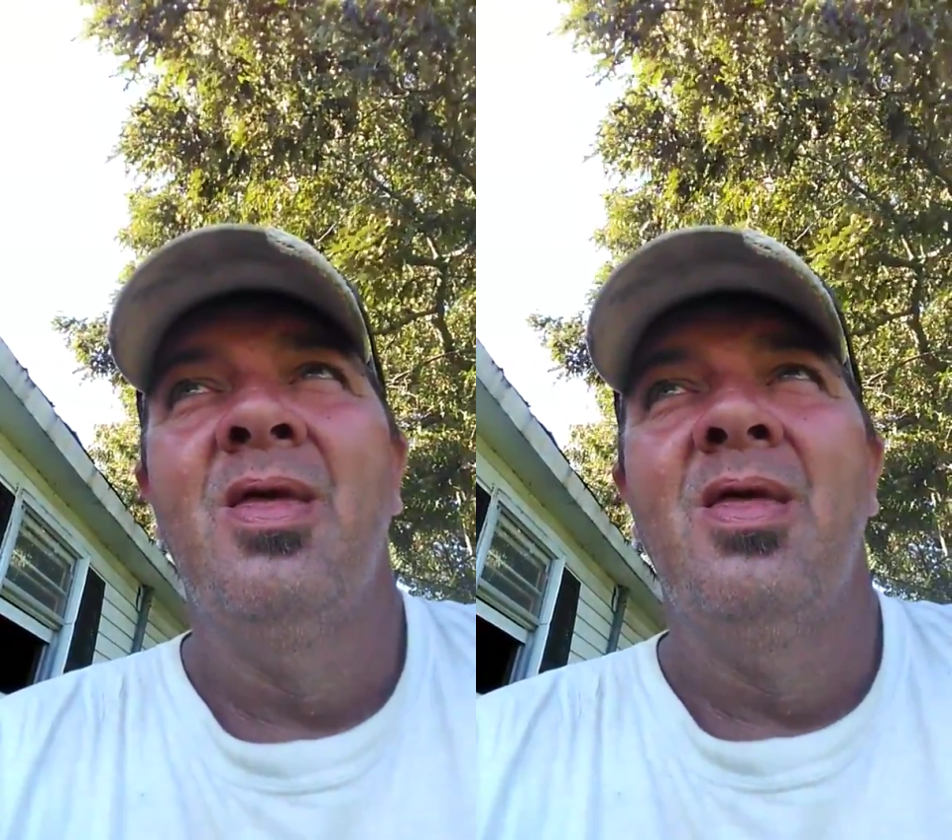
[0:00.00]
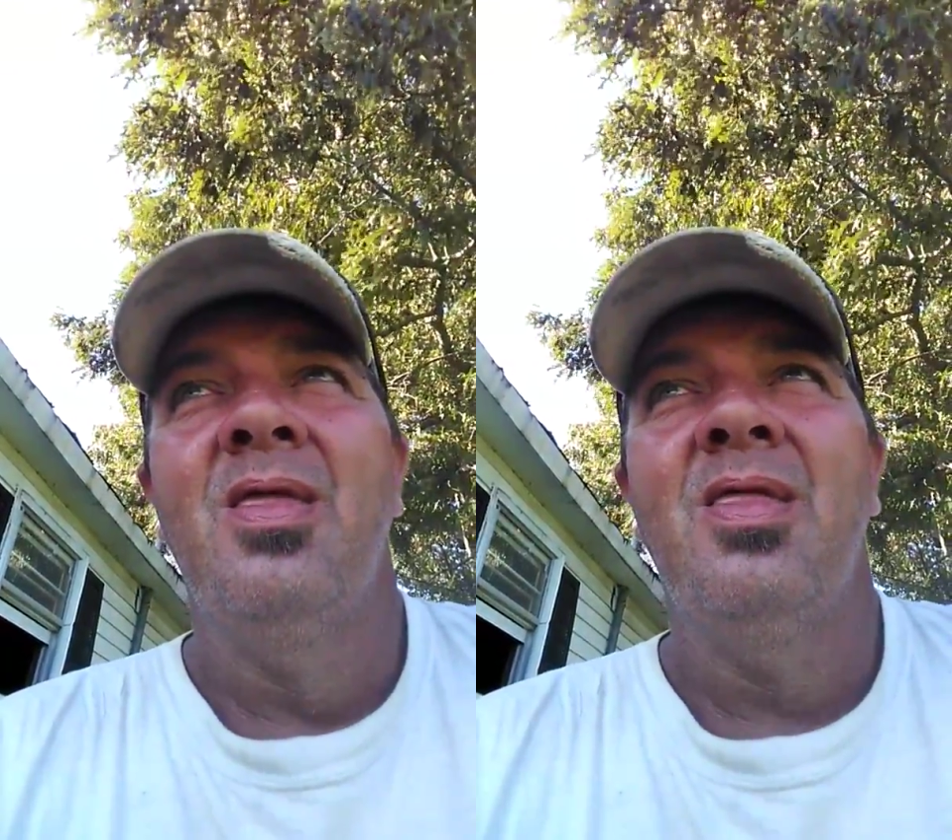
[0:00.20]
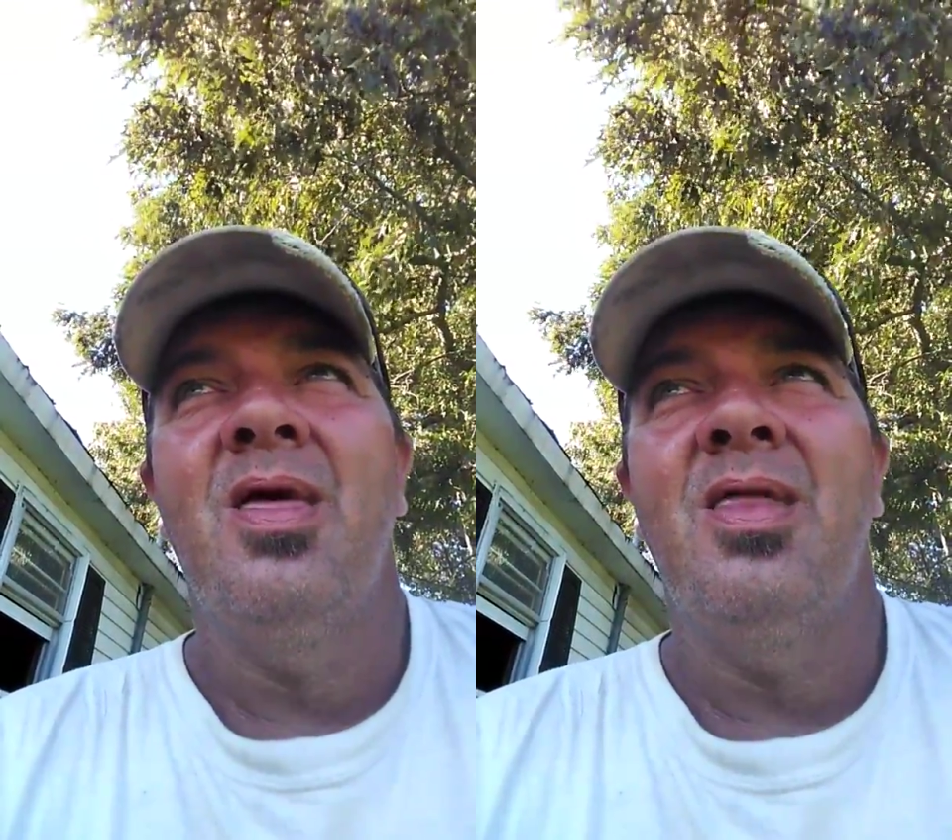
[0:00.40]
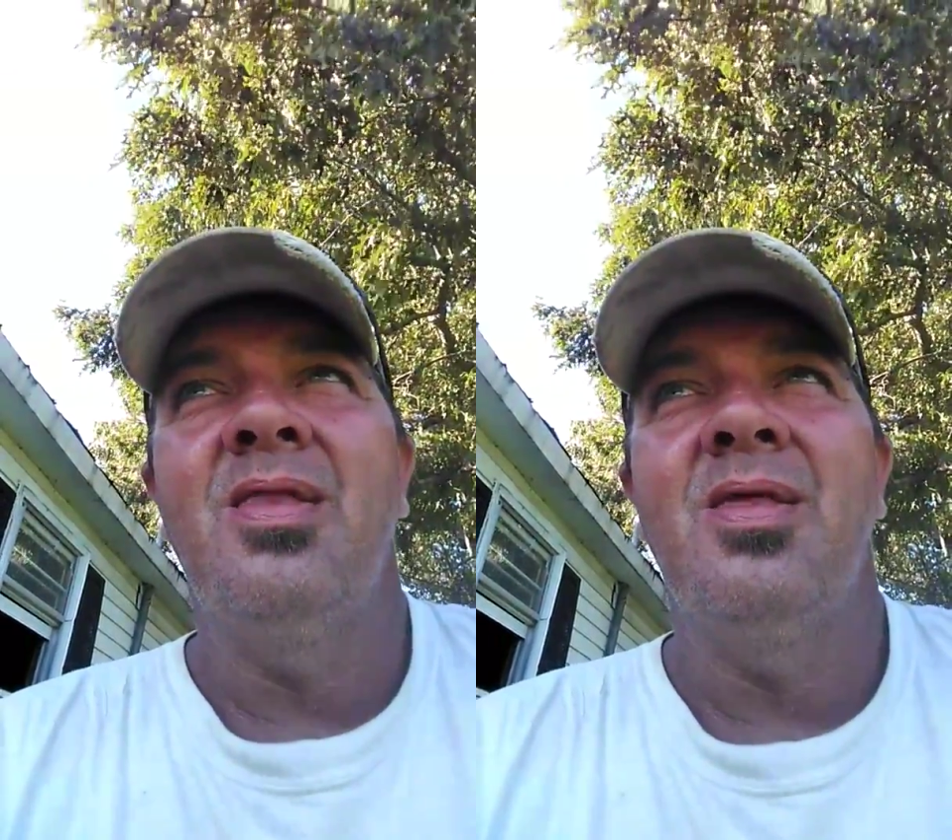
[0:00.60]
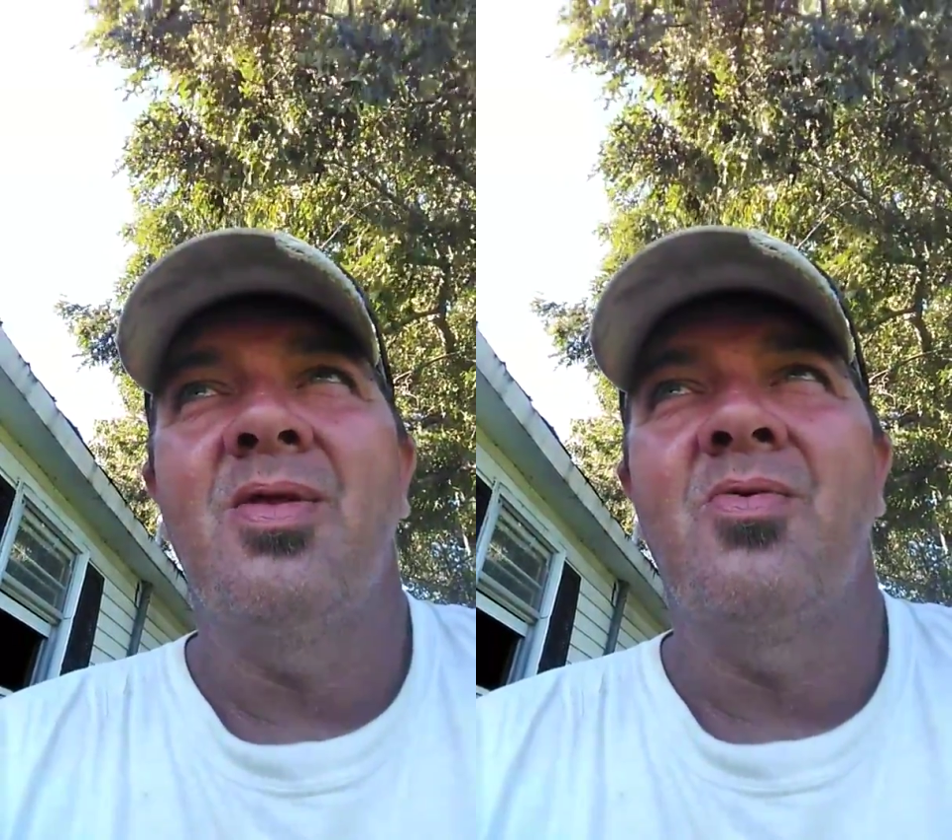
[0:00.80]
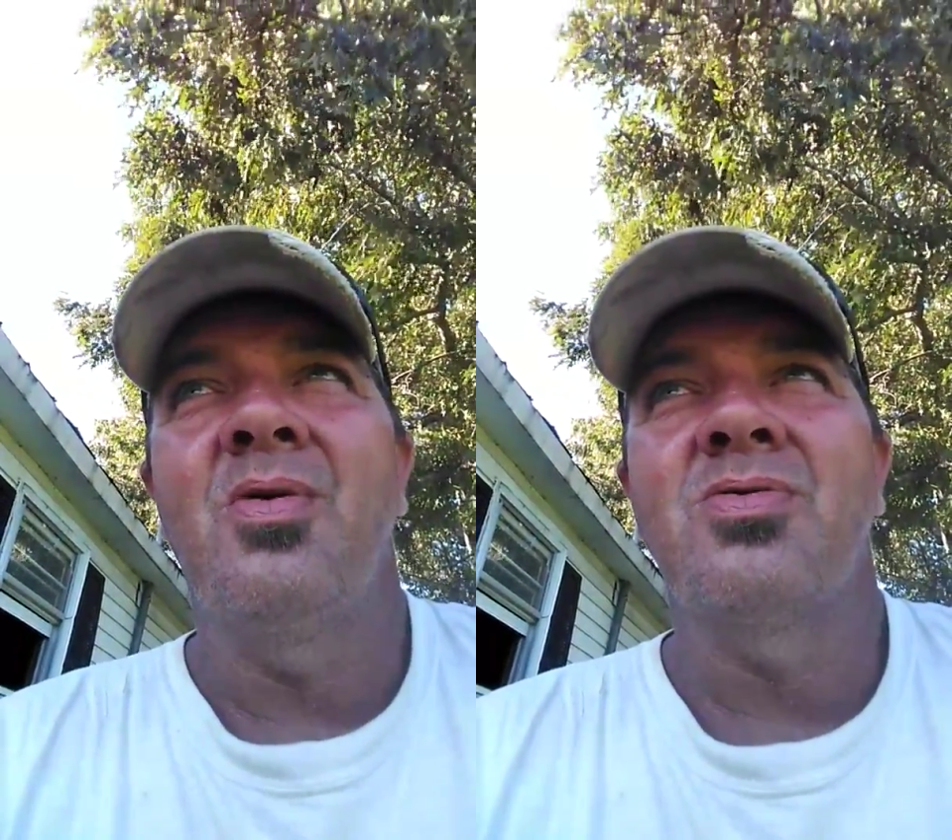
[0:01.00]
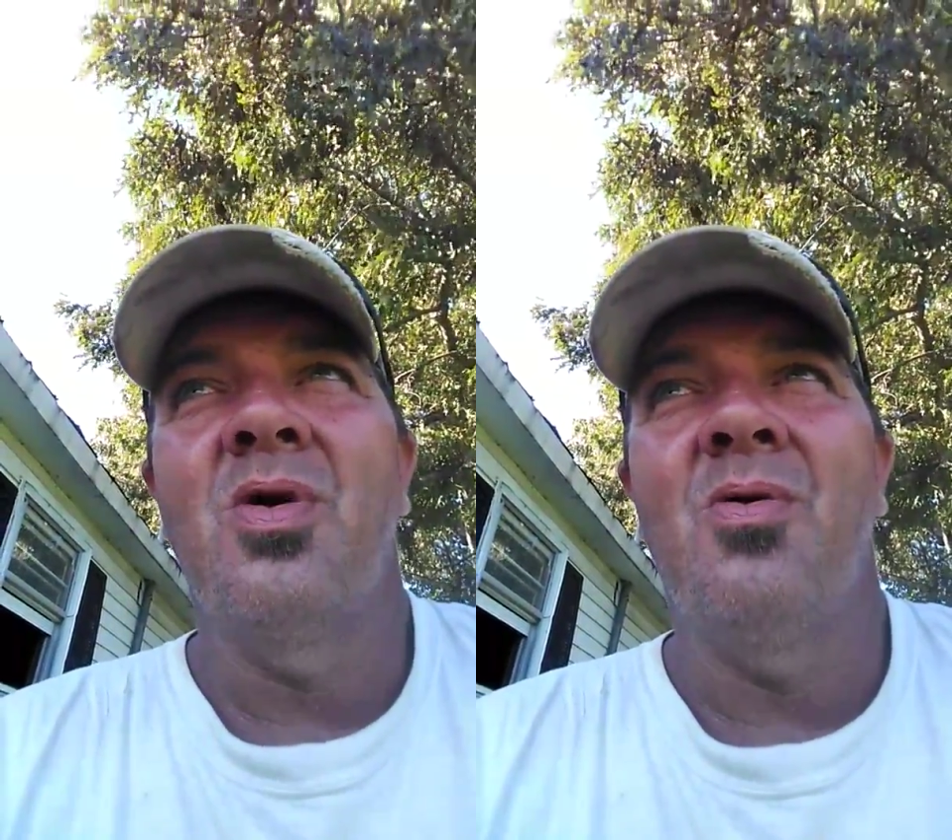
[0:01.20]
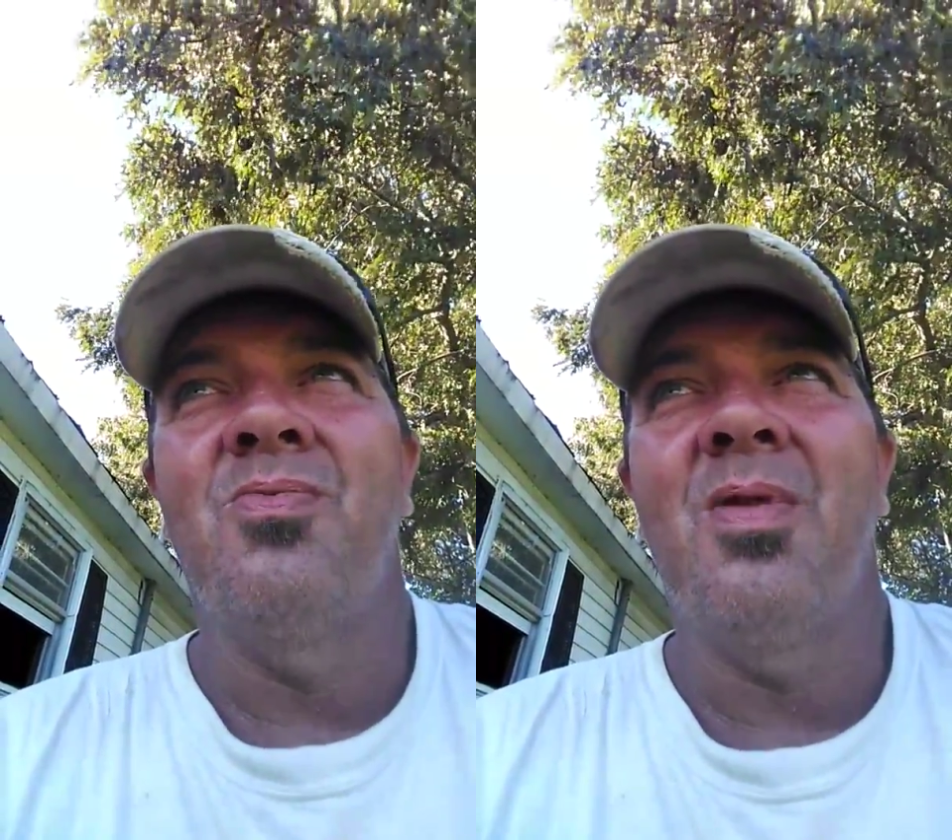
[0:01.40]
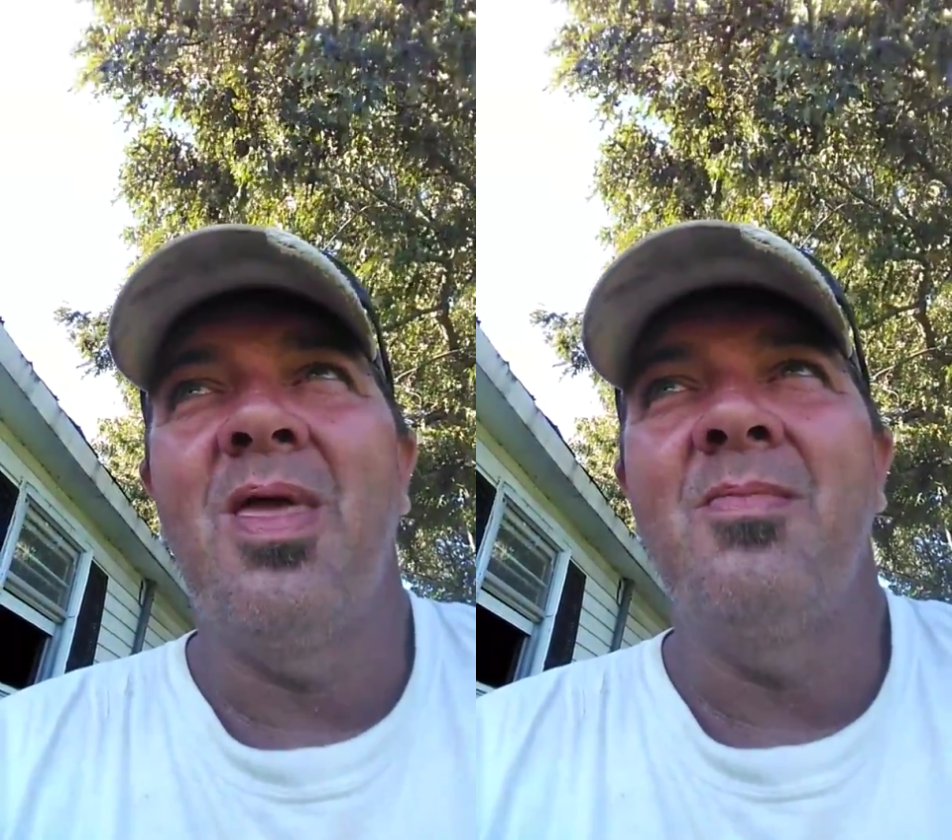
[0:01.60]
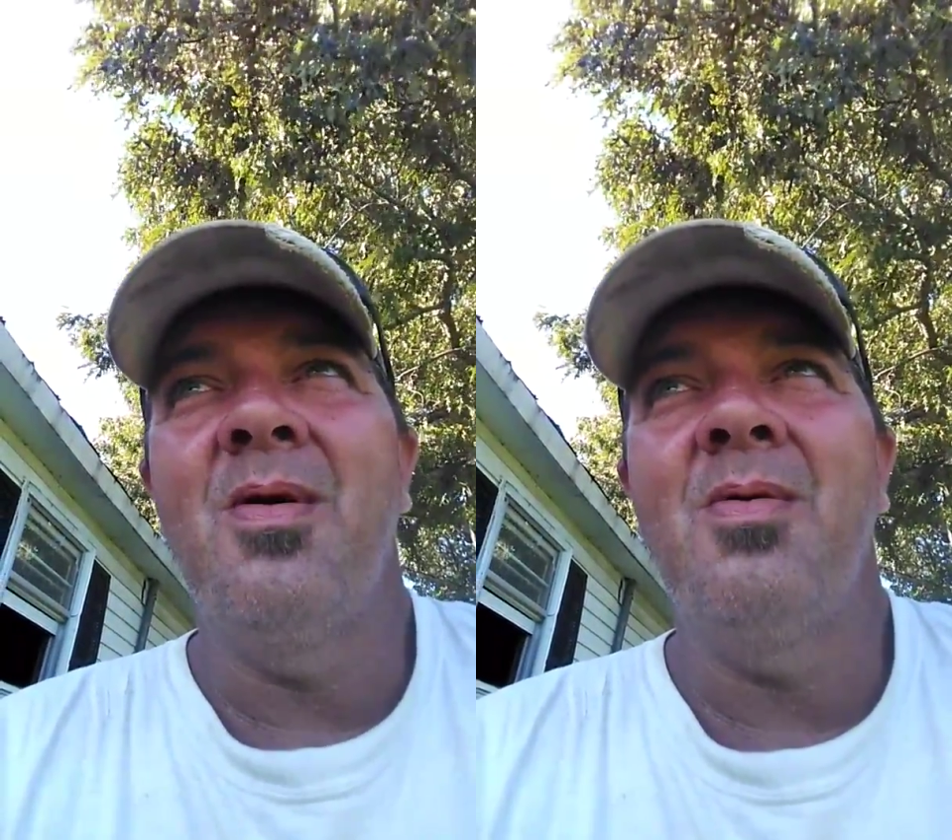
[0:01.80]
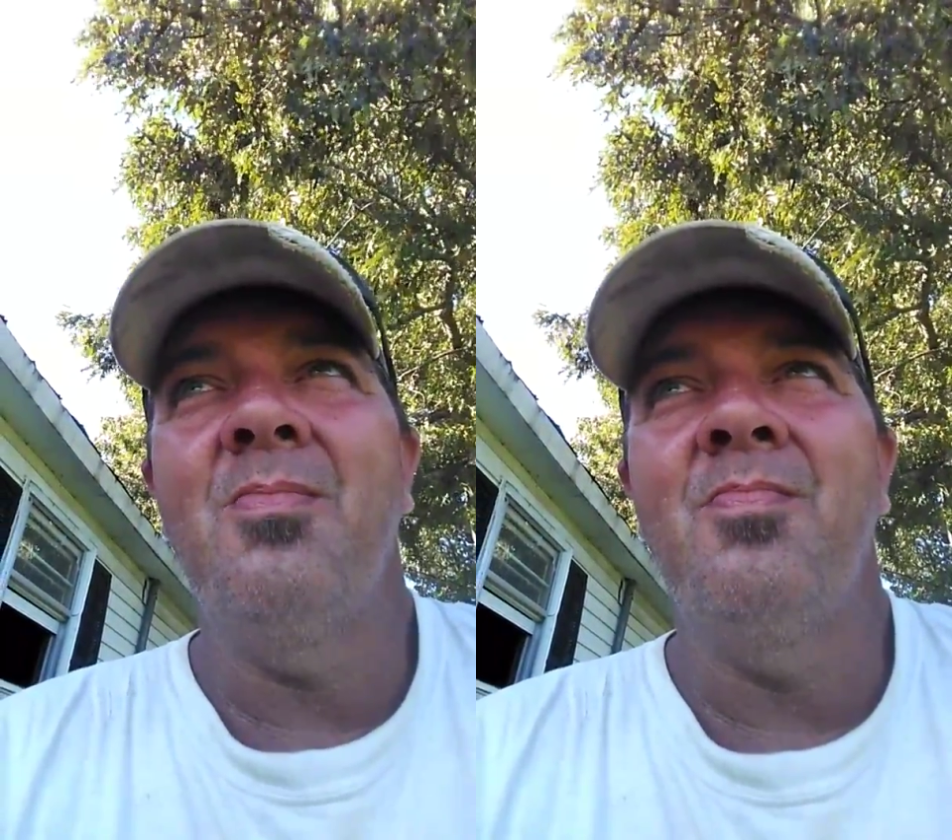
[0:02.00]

the grill's gonna flame up.